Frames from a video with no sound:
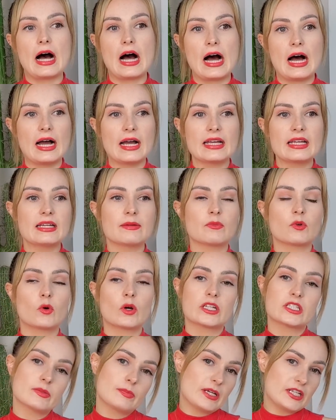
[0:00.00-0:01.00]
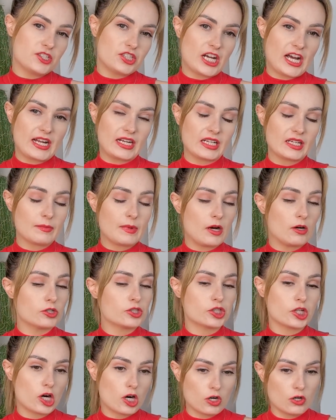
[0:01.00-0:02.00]
I am going to be chatting about
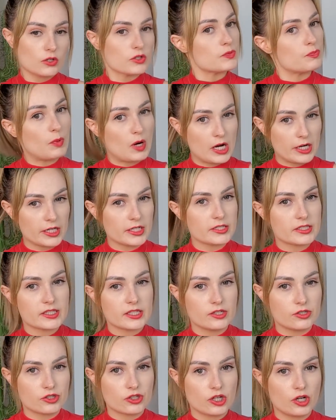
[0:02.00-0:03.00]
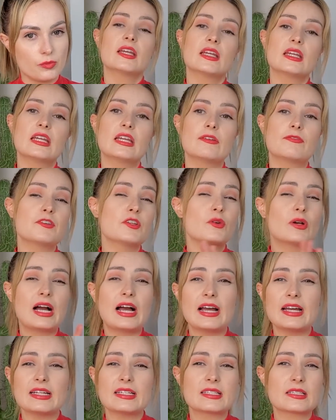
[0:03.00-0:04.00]
Charles Bonnet Syndrome. If you
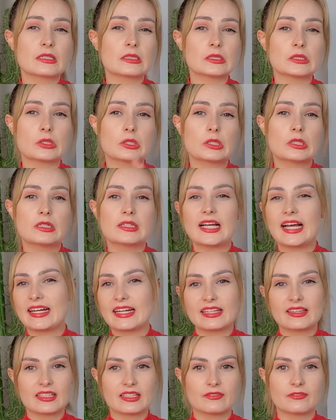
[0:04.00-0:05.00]
guys learn anything